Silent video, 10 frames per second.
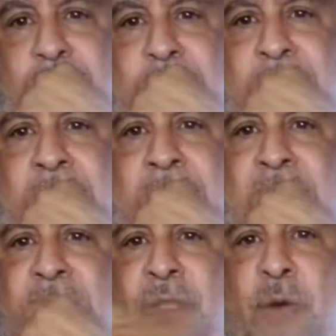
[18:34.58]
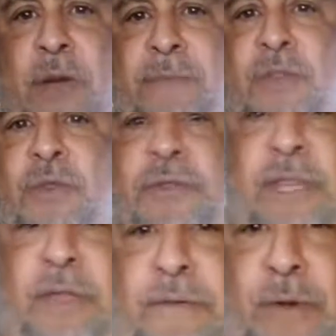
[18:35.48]
And even though I'm
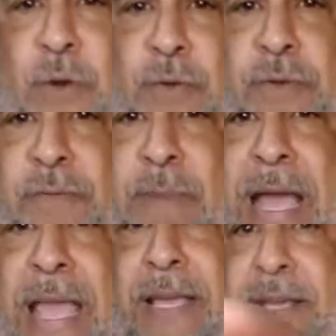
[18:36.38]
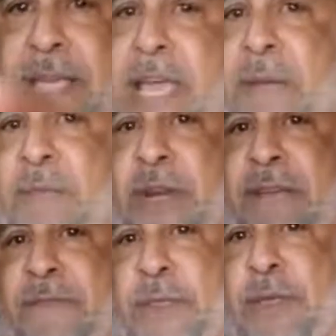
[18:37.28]
using the phone's mic, camera, and
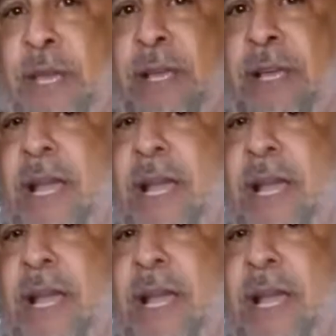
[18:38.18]
everything,